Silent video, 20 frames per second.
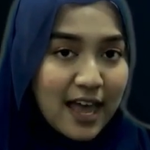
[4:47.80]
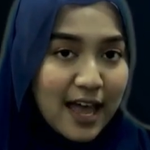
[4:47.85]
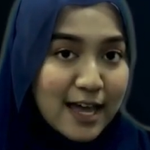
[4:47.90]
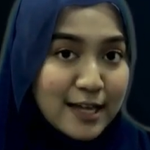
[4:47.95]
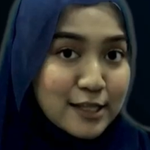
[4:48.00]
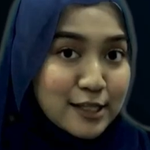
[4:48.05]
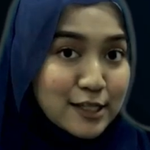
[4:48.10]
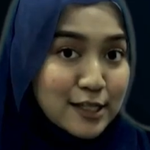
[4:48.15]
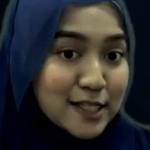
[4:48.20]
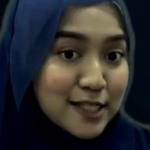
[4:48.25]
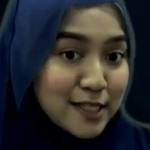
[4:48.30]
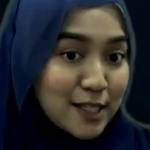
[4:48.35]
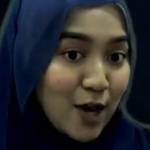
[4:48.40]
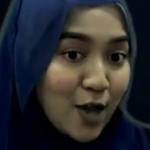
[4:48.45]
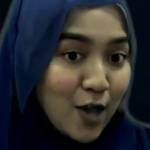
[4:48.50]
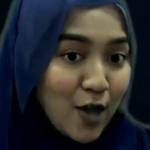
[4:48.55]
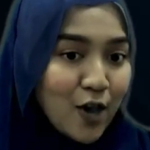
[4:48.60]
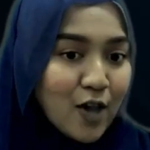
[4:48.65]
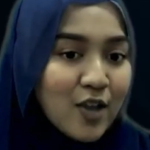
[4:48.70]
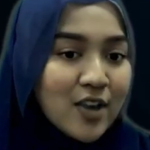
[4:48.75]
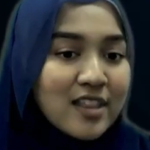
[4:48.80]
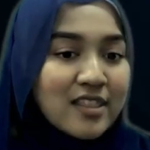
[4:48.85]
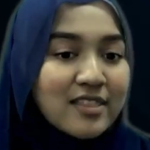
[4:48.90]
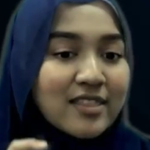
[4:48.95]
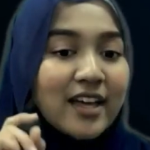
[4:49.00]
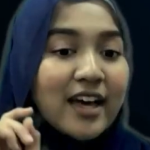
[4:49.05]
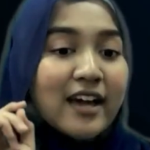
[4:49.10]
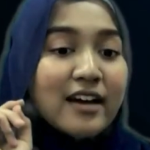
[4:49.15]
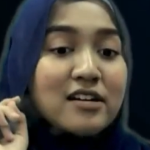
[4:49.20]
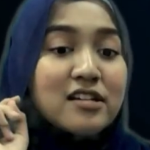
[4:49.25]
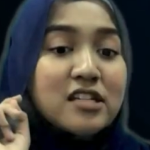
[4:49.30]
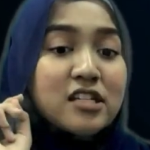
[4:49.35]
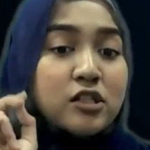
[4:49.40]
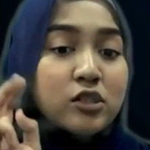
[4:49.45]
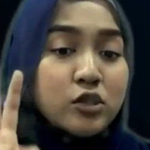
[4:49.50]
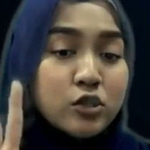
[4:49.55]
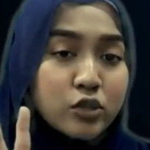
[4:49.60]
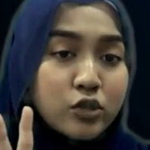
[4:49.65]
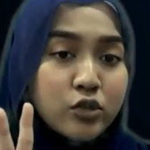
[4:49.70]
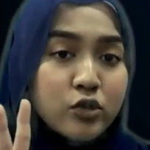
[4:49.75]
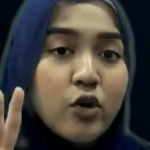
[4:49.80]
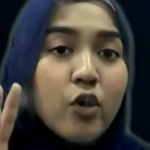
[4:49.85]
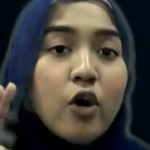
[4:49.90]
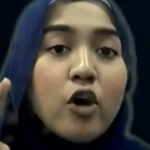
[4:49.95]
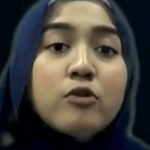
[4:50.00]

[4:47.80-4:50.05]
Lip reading: And so, there's two